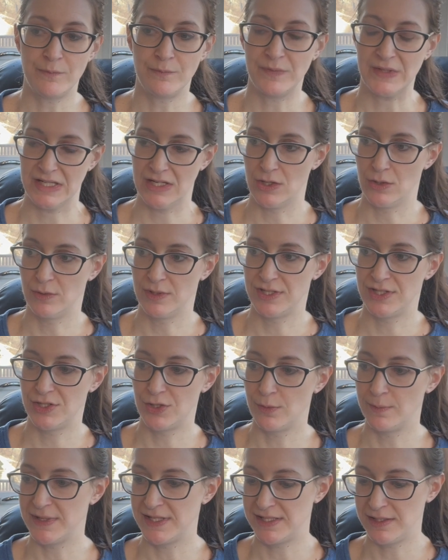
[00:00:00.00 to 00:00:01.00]
You know, it's so
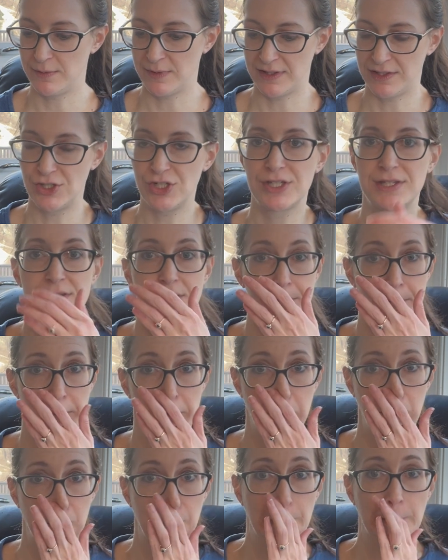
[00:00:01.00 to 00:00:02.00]
busy with just the
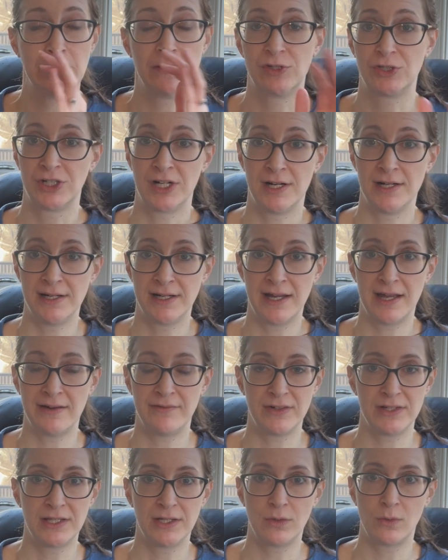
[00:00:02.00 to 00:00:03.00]
move and trying to get
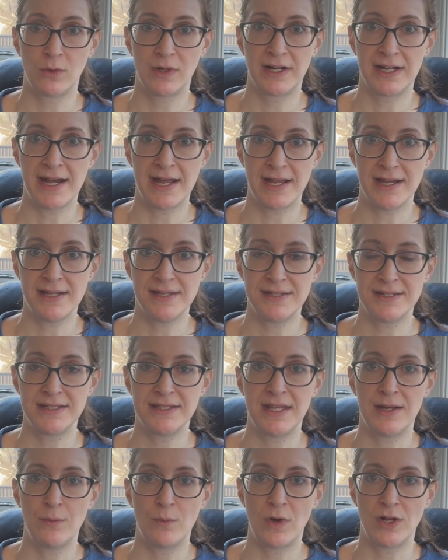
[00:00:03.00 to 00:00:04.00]
everything organized and
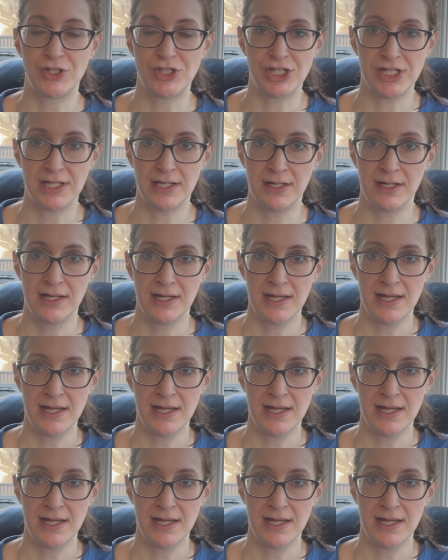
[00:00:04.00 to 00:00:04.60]
then watching